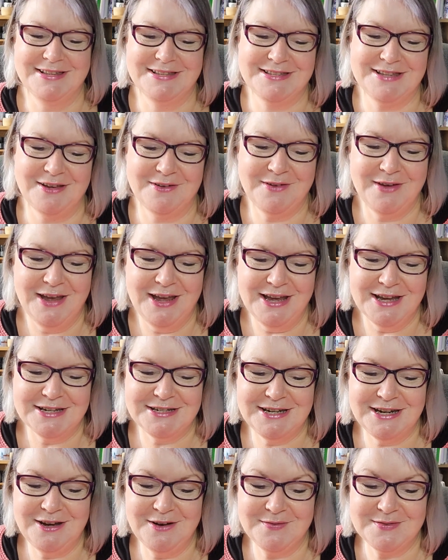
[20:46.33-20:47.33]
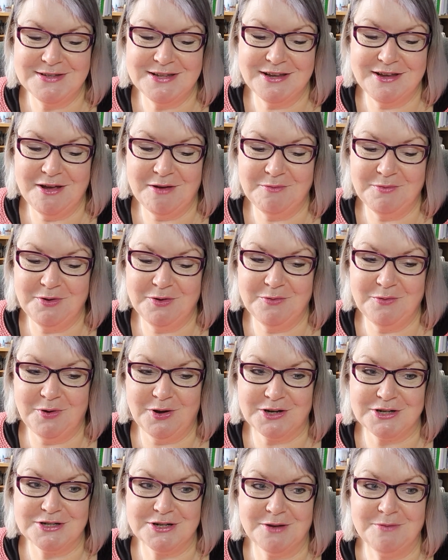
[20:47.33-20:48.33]
So she'd obviously come to the
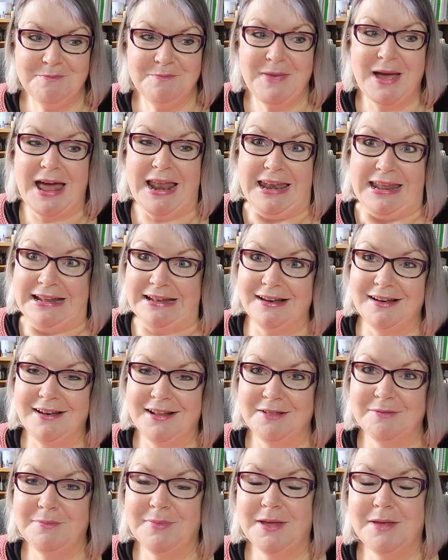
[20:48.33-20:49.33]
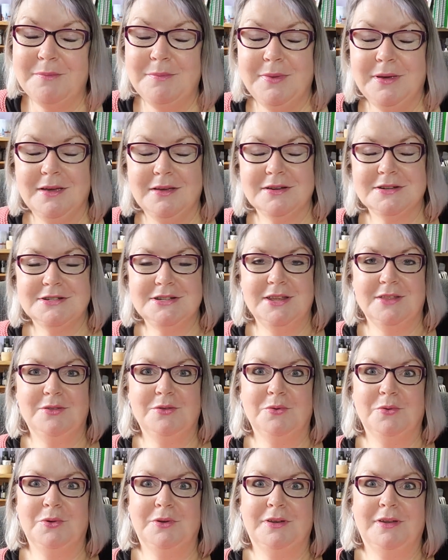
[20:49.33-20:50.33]
workshop, panicked a little bit because she
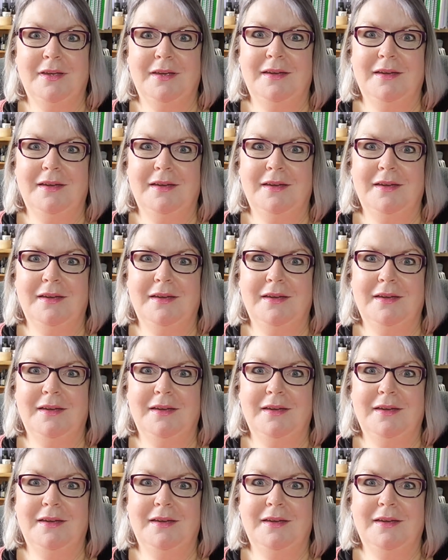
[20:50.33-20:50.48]
thought,